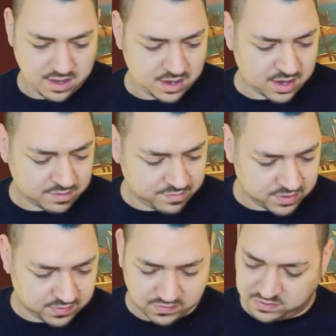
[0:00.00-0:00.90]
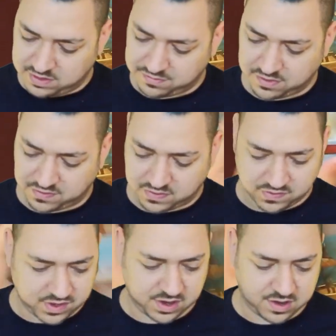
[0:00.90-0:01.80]
obvious differences
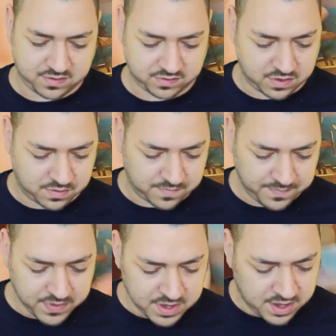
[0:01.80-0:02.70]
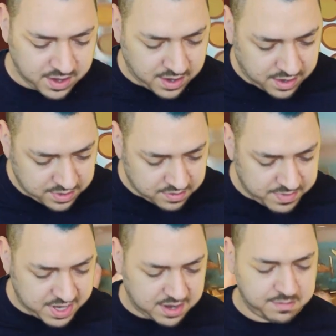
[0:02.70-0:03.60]
here, so there may
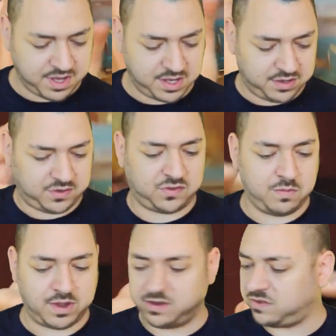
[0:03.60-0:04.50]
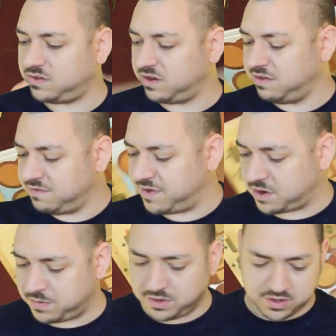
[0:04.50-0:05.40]
not be too much
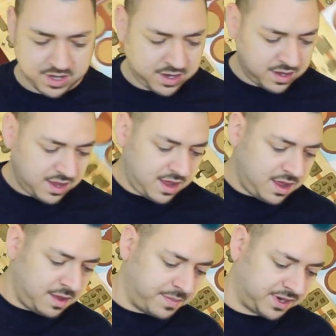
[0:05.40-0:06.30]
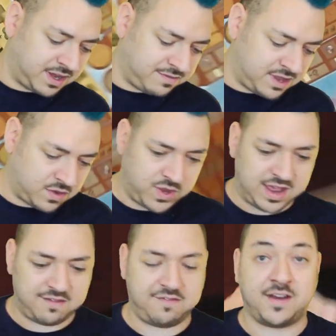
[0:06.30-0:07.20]
variability, but given that we
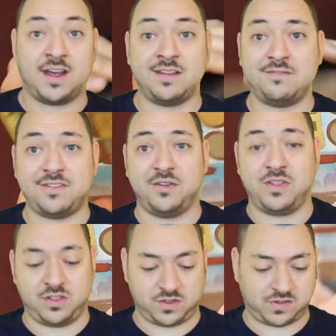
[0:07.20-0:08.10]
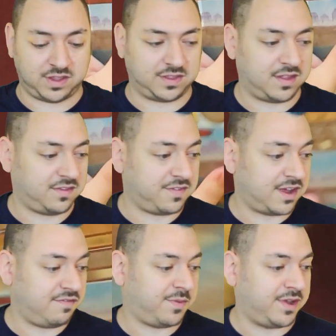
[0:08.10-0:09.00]
have 5, looks like that's
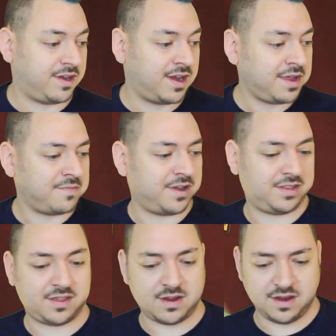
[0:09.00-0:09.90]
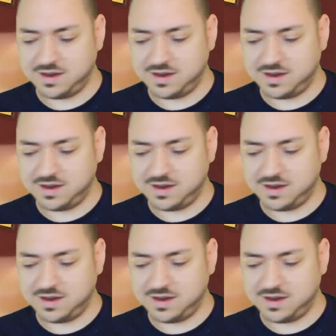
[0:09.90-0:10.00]
5-player game right there.